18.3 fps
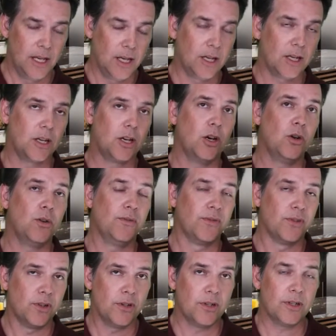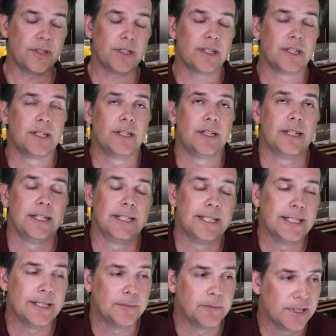covert,
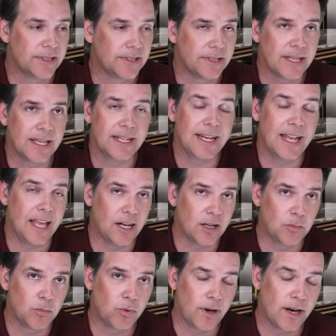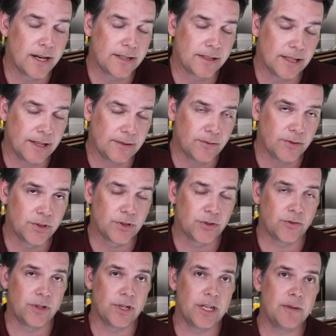um, let's say an enterprise level
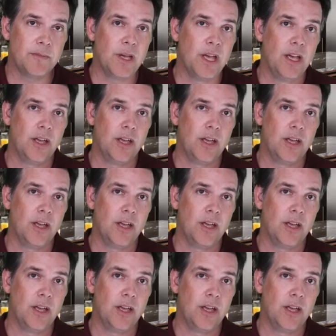stream.